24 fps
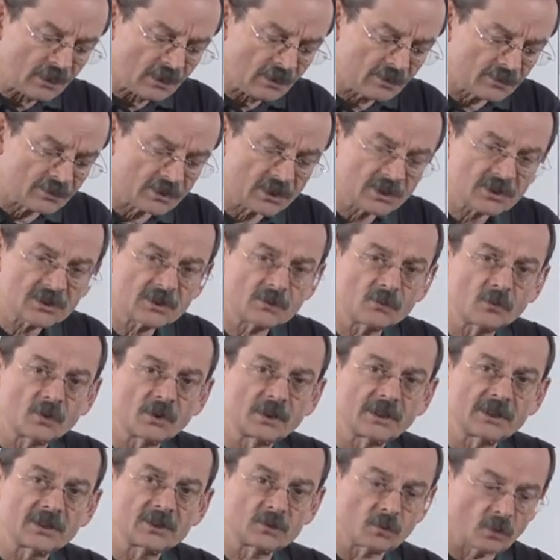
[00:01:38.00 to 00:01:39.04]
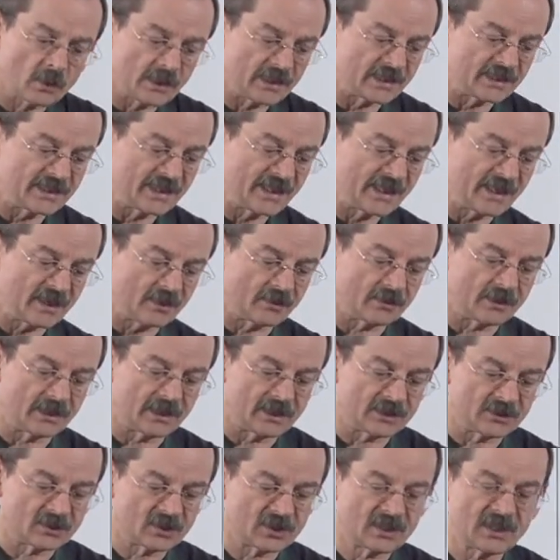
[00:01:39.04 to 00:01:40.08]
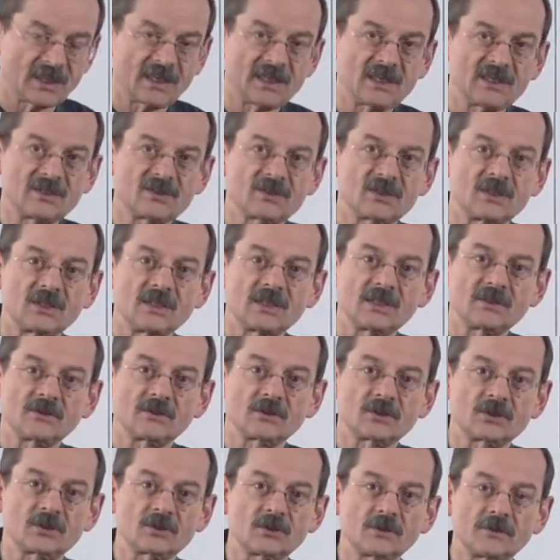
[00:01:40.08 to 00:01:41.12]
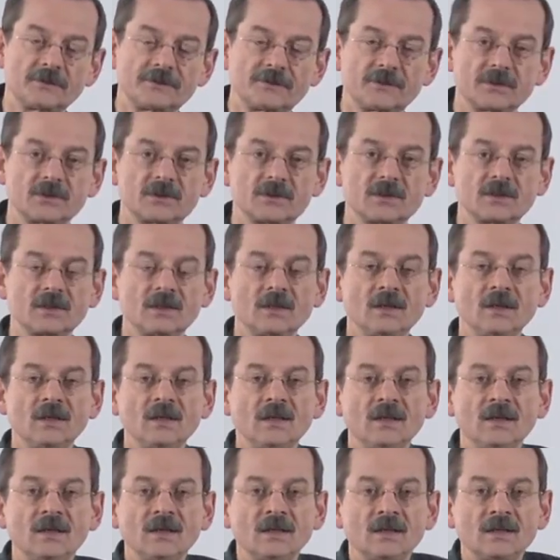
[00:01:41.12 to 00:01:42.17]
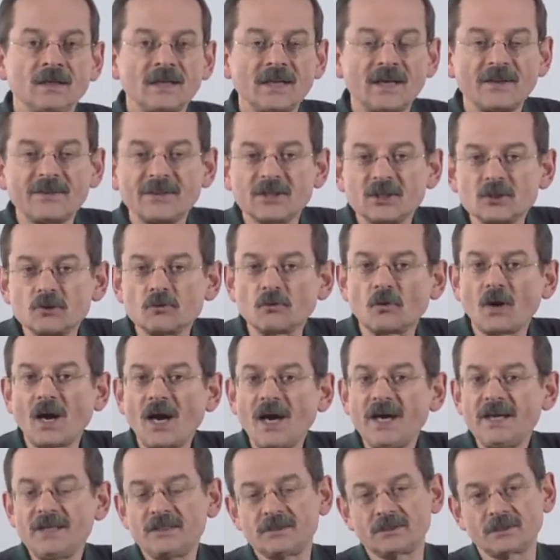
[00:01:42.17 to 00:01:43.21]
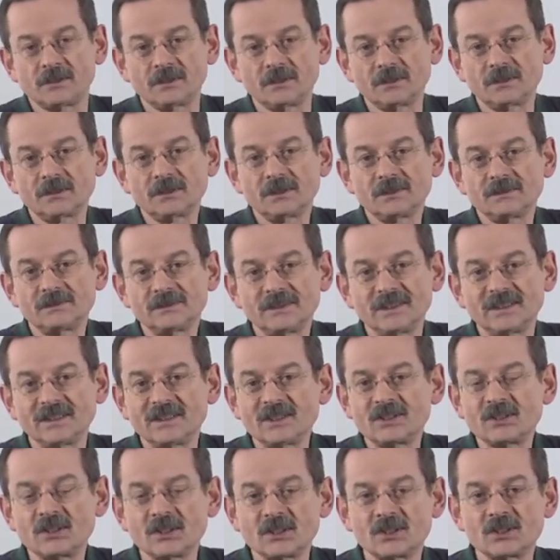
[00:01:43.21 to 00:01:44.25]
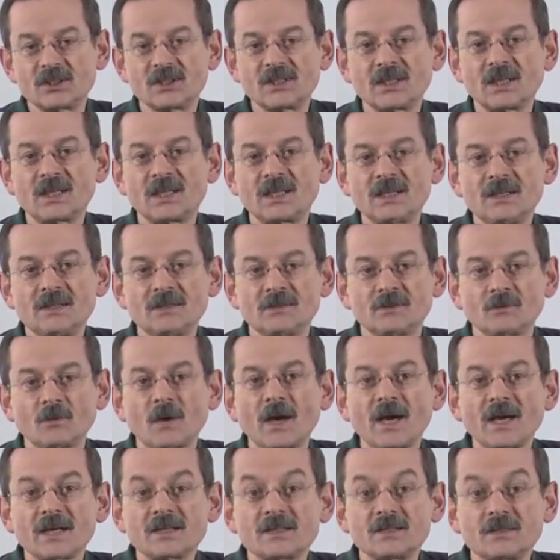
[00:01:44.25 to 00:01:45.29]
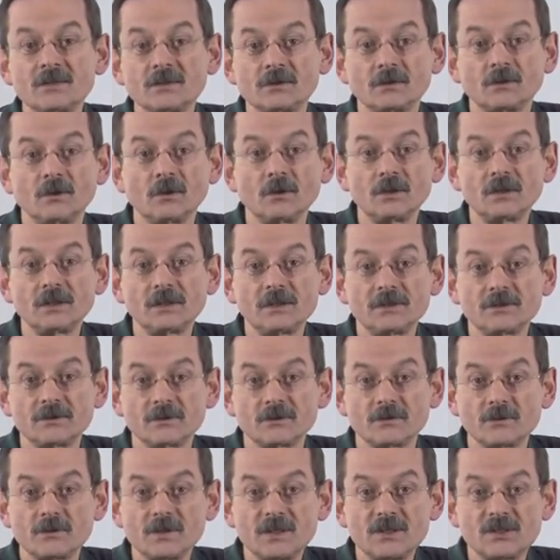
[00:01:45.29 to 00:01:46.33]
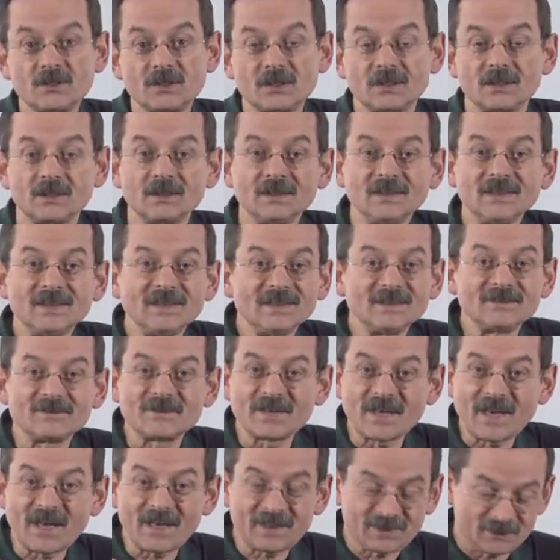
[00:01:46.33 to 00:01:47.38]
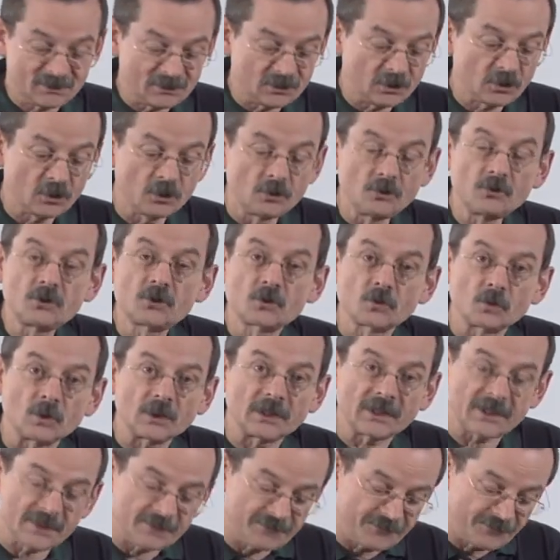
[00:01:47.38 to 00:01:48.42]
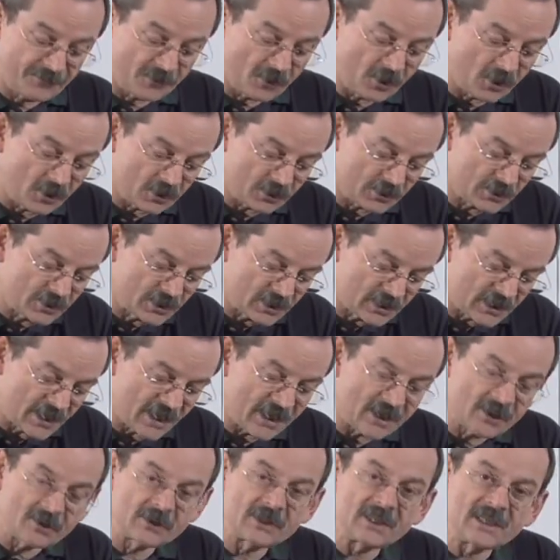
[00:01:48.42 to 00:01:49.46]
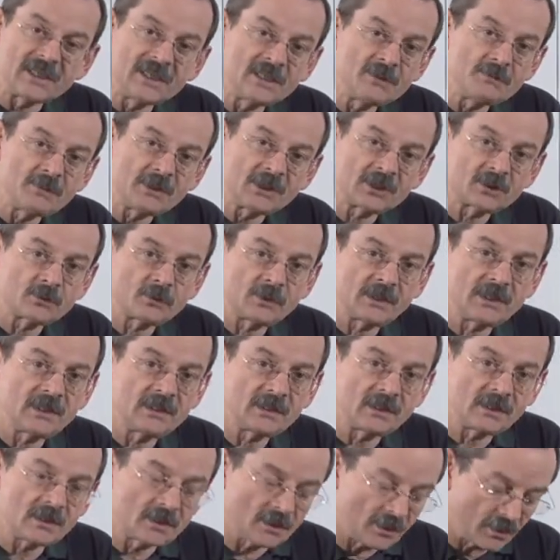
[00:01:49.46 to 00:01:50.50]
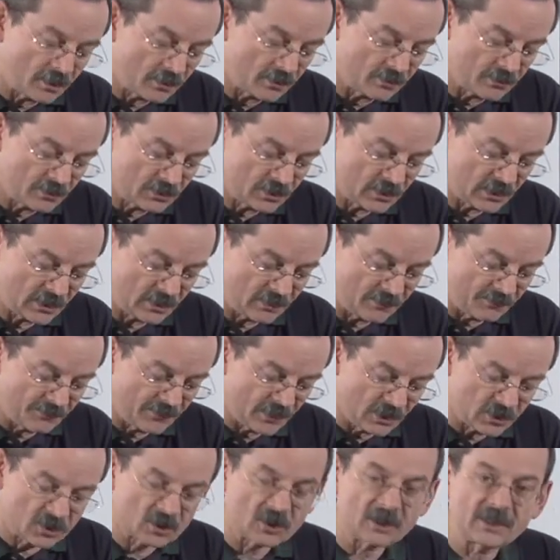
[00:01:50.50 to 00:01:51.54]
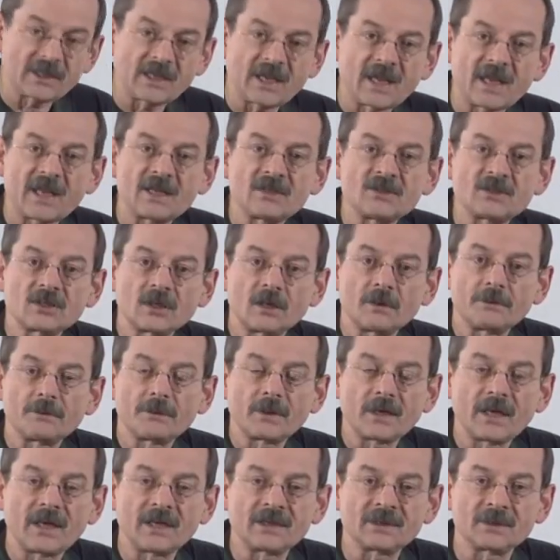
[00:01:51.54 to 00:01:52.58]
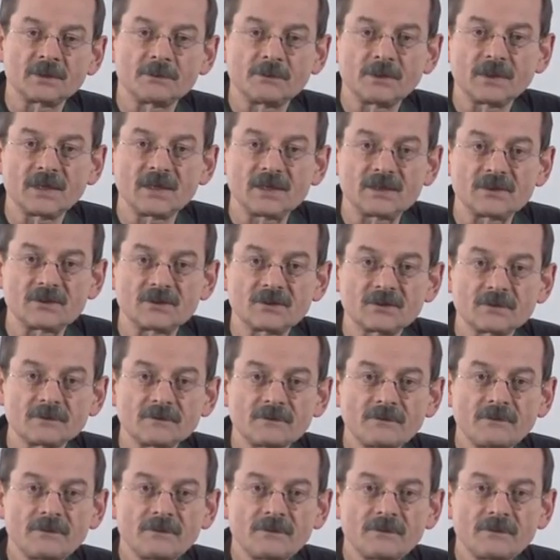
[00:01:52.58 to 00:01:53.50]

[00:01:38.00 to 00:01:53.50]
It doesn't work its way down, it stays near the surface. Now the dry dirt that isn't sticky or waxy or oily or greasy, that usually falls down in between the yarns and eventually ends up at the base.